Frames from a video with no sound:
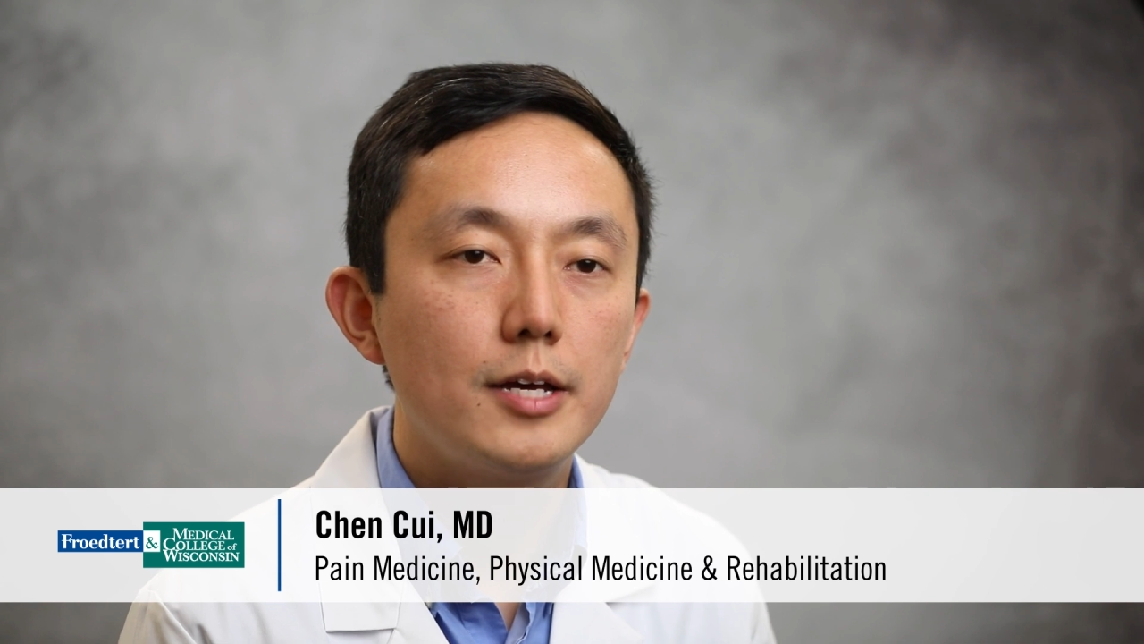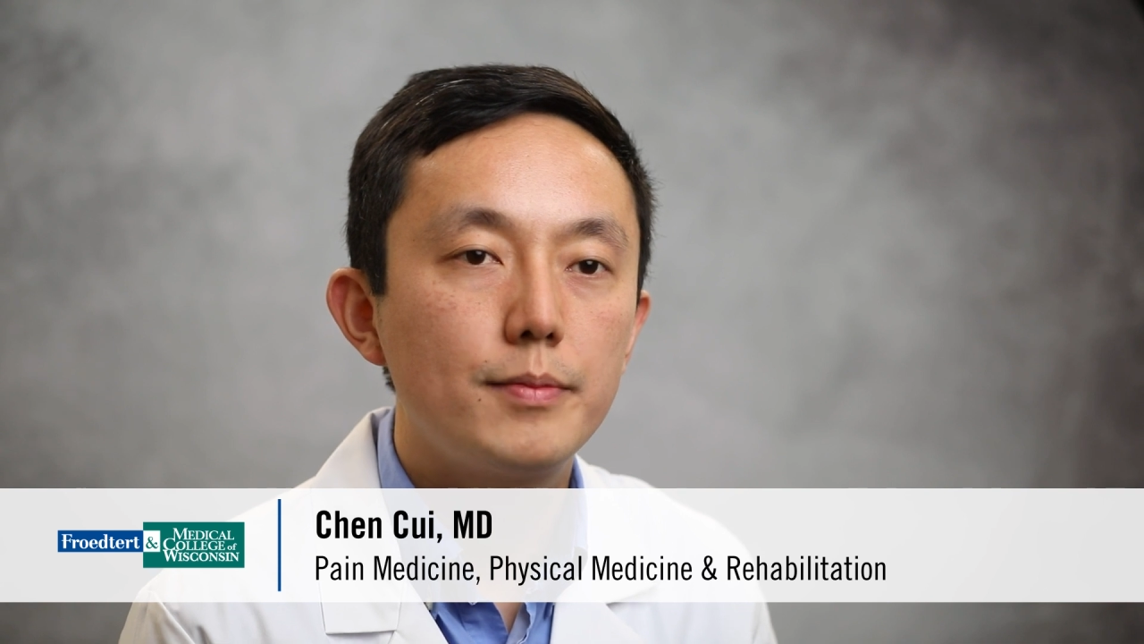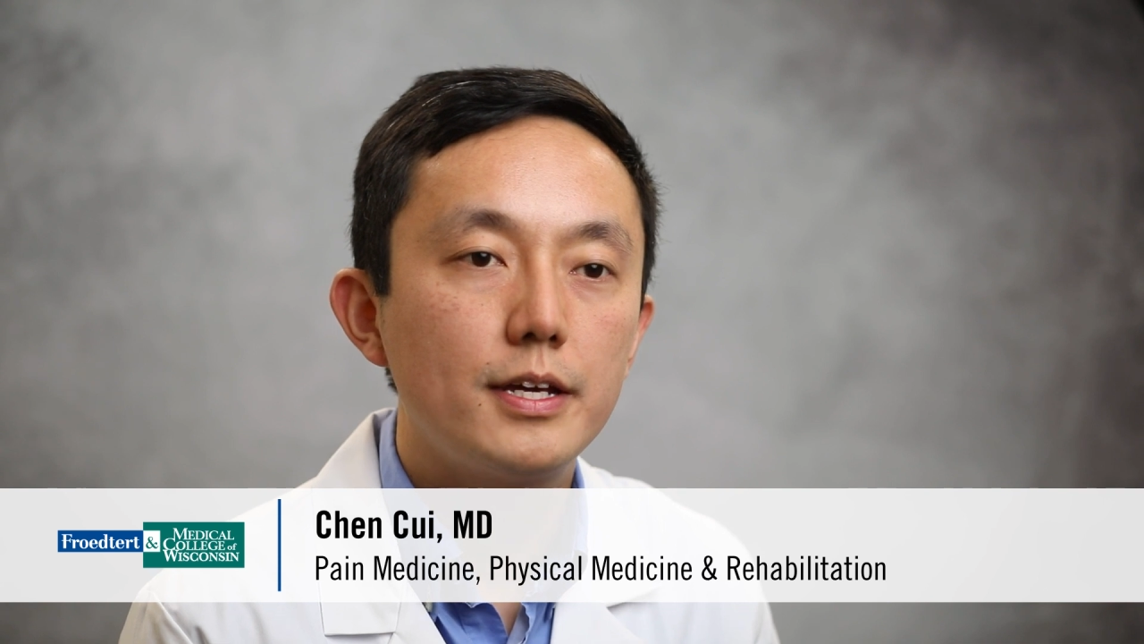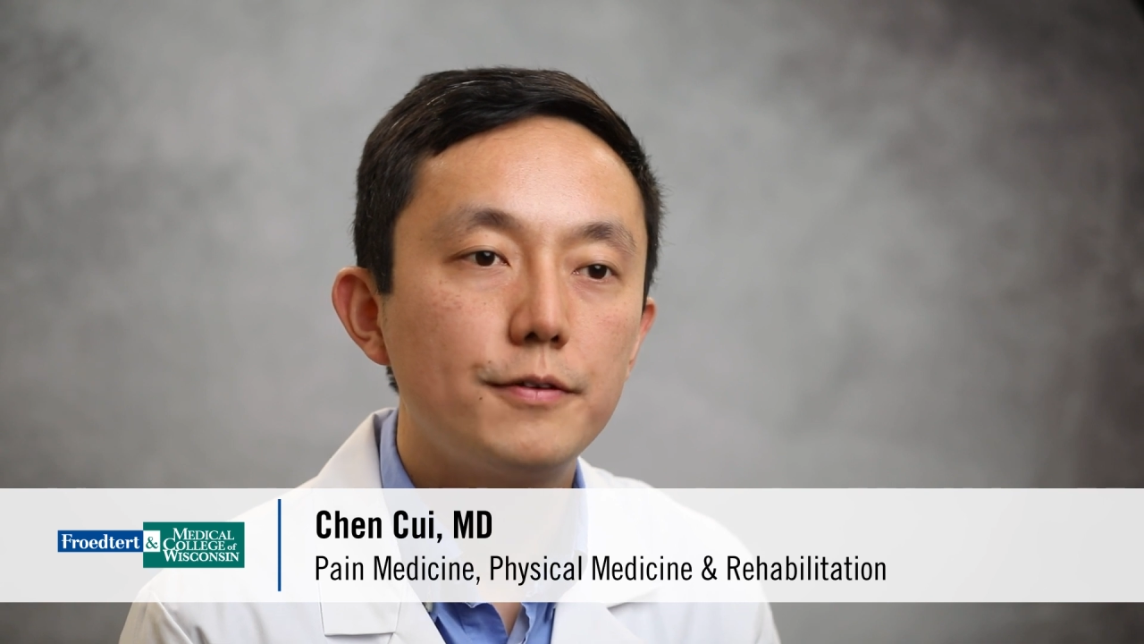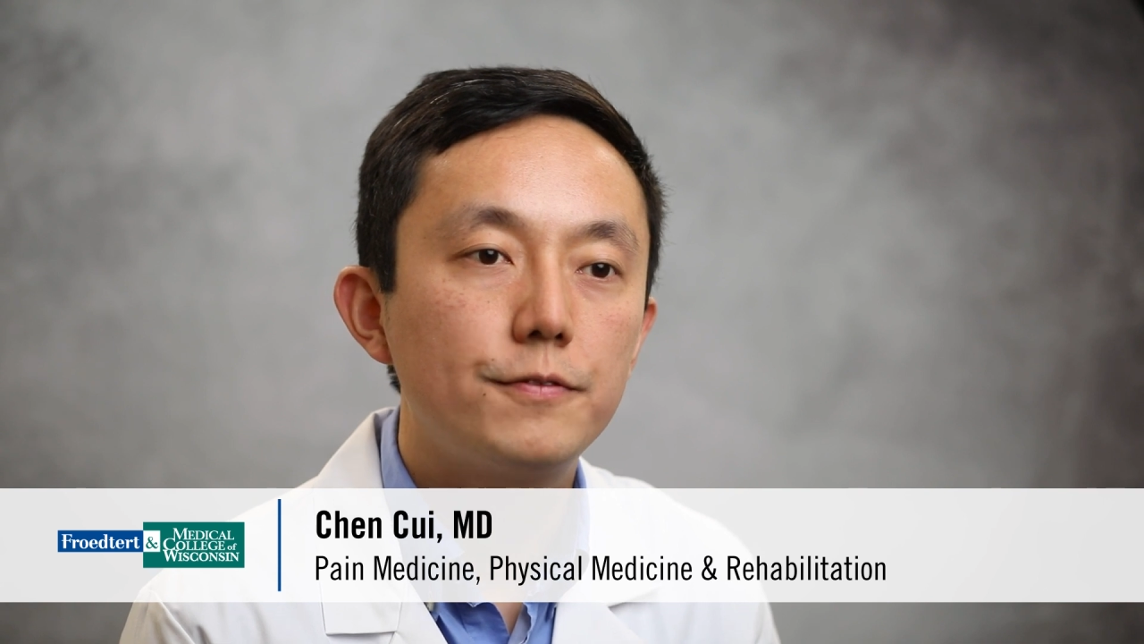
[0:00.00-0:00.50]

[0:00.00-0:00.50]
I'm a